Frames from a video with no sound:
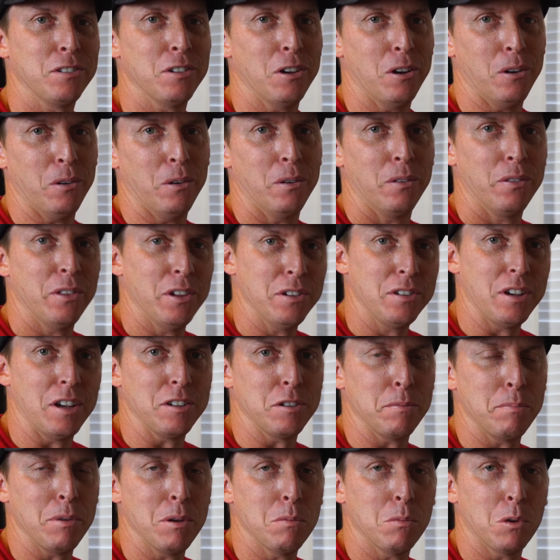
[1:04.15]
so this
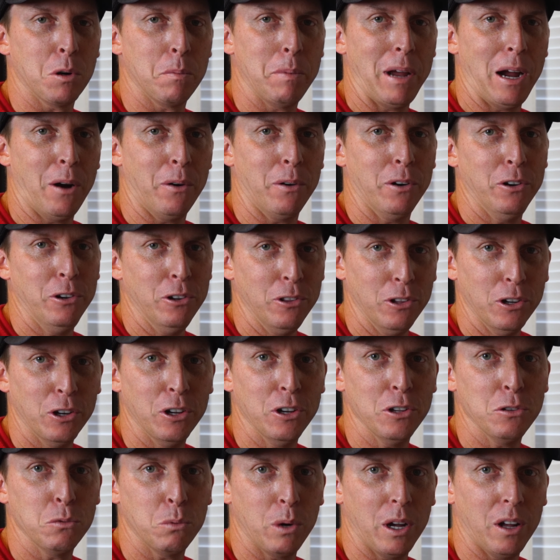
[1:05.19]
has a bit more power under the
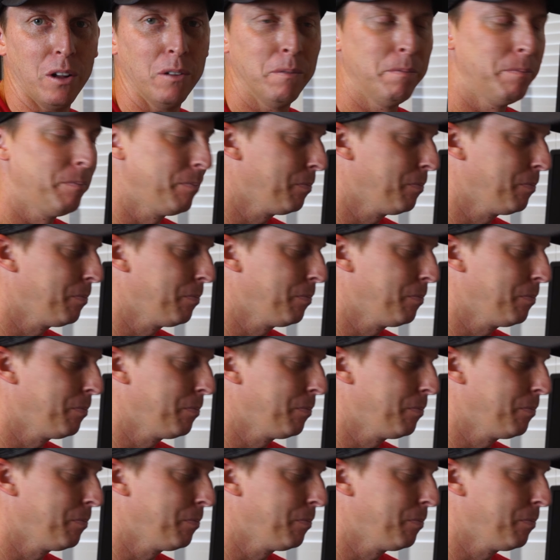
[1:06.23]
hood as well.